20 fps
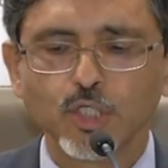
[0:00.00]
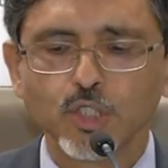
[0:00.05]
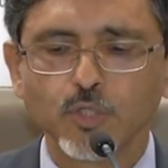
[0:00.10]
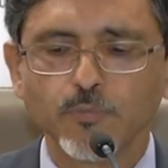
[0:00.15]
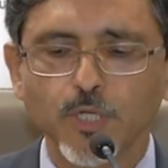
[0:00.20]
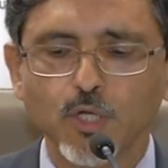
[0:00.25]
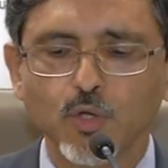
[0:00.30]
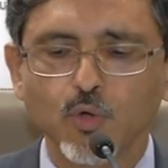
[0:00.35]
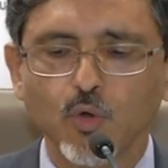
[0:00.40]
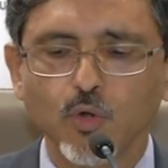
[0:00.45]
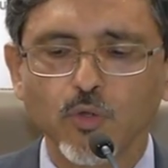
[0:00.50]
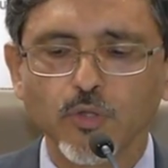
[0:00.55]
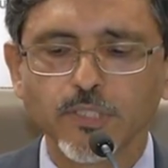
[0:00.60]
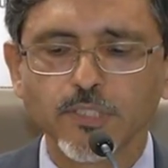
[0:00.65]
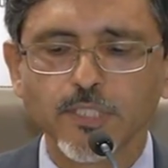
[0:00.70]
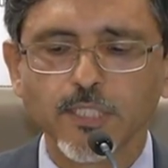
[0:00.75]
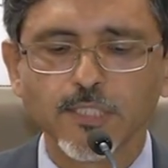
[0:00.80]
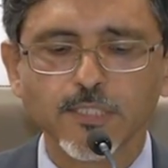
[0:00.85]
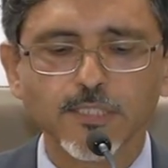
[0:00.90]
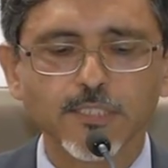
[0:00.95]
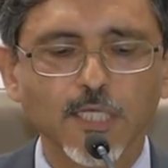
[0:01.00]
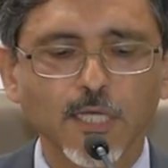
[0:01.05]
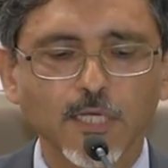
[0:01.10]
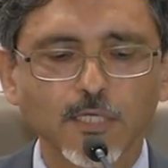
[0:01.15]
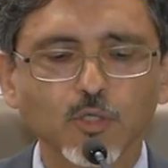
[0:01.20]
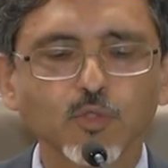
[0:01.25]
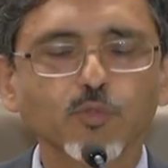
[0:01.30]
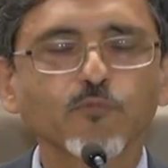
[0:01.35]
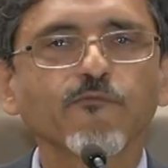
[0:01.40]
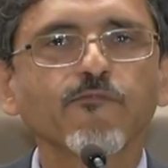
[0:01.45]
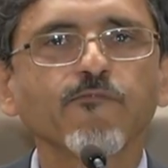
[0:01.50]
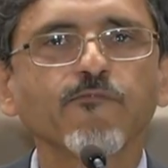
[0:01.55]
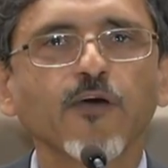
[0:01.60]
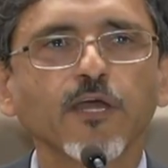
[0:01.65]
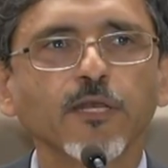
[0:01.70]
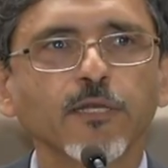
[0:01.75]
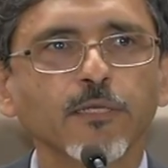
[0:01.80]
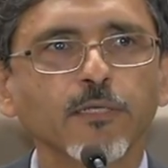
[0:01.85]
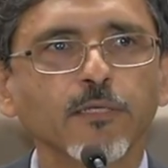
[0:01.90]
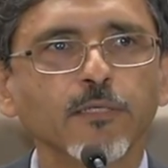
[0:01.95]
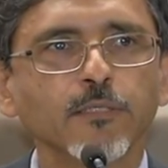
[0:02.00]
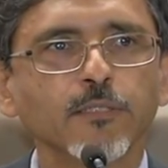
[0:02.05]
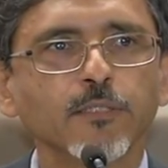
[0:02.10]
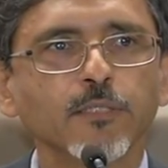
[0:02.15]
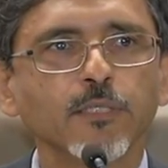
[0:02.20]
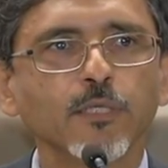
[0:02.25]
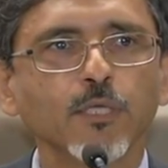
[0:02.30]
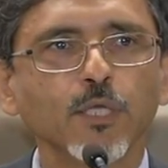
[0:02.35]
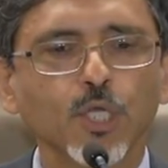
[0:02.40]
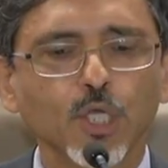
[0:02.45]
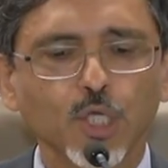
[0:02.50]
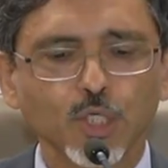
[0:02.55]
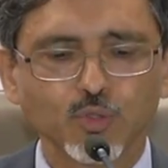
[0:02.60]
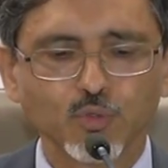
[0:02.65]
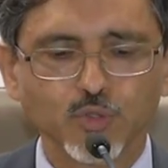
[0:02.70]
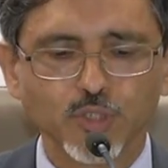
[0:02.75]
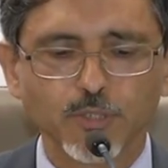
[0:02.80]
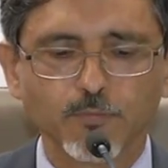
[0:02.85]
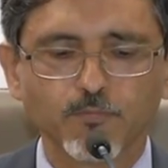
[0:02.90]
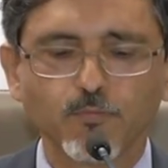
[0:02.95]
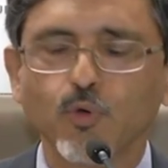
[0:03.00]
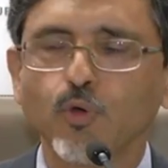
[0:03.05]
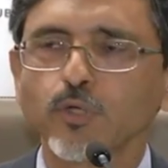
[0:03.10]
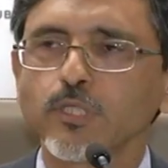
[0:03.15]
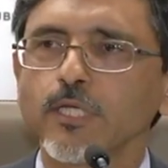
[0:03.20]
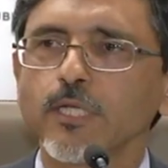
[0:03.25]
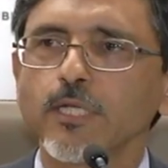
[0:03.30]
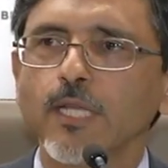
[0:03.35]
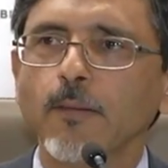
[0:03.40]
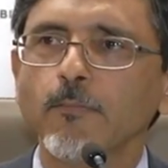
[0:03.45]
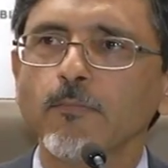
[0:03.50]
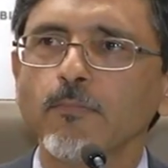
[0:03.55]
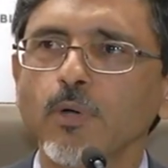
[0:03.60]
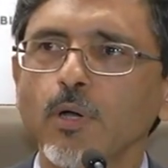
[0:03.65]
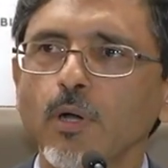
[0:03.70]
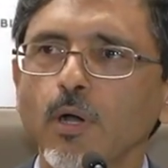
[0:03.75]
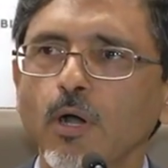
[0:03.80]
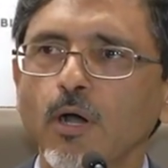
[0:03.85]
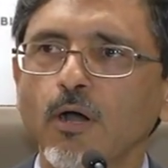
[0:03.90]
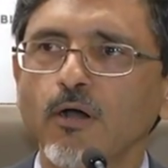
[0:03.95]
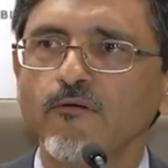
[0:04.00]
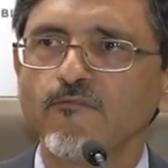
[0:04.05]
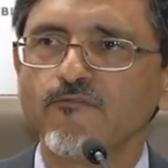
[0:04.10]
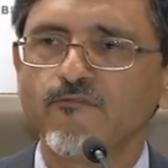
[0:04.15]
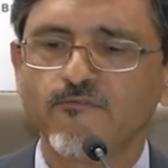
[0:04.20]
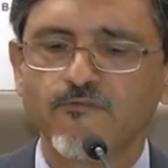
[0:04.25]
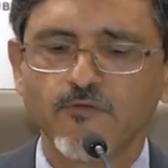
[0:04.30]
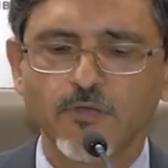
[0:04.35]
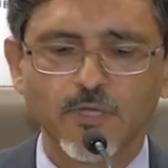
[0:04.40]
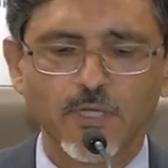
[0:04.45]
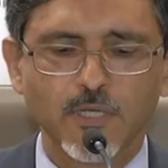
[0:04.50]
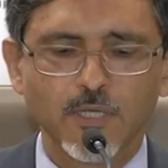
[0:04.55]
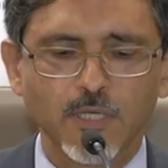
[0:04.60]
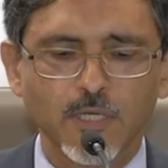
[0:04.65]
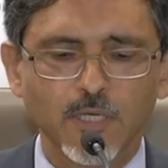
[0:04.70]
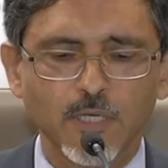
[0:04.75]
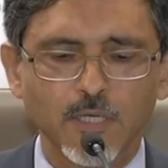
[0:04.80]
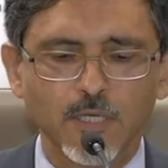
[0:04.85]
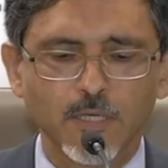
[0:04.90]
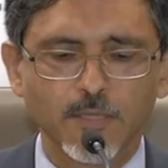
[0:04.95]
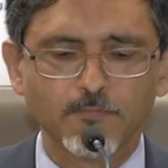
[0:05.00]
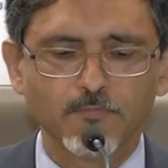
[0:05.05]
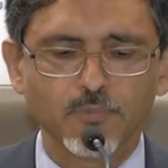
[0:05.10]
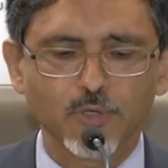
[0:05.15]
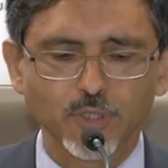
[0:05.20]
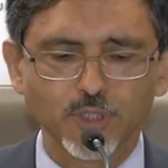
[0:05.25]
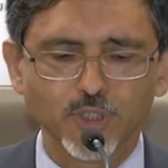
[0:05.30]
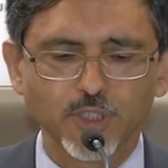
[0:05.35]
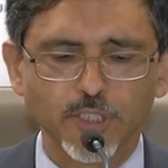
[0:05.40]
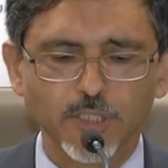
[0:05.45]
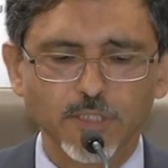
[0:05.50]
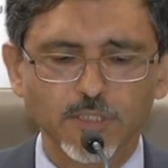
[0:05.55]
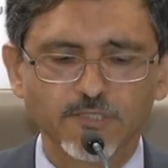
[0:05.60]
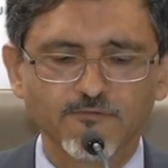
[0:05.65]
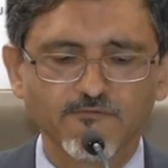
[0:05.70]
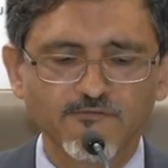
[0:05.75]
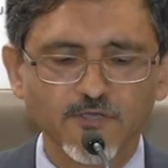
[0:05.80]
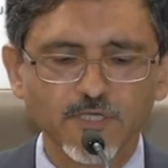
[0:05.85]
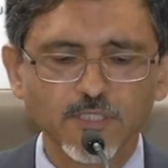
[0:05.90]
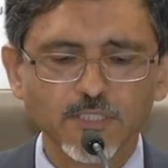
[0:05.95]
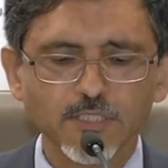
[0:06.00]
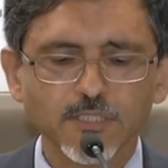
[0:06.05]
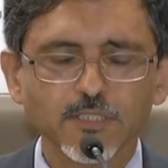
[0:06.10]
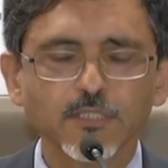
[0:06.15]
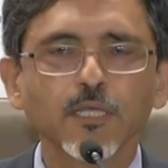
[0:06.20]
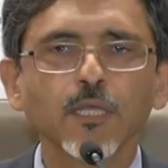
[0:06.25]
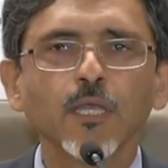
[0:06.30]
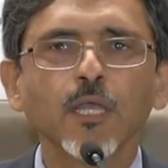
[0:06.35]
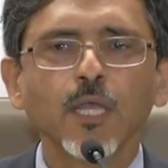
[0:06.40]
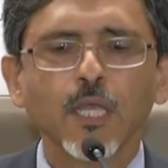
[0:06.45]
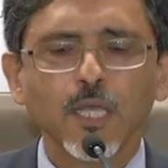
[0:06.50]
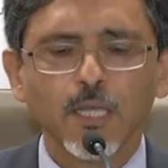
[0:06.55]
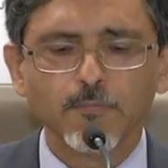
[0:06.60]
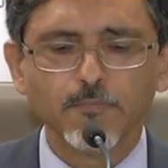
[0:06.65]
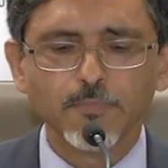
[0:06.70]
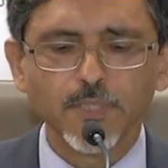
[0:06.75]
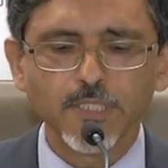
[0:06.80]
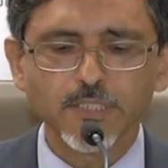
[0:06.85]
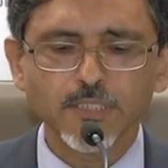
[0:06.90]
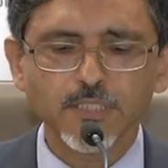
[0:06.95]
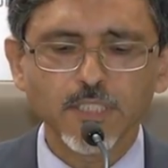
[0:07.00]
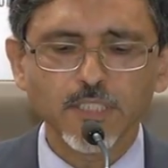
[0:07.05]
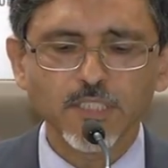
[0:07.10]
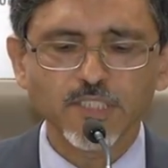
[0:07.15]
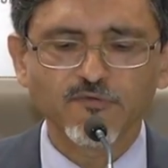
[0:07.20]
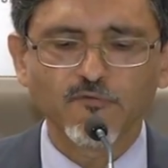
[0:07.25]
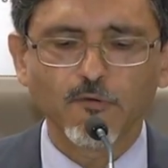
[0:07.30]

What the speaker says: to be called the Tirisano Fund to support a number of projects. First, bursaries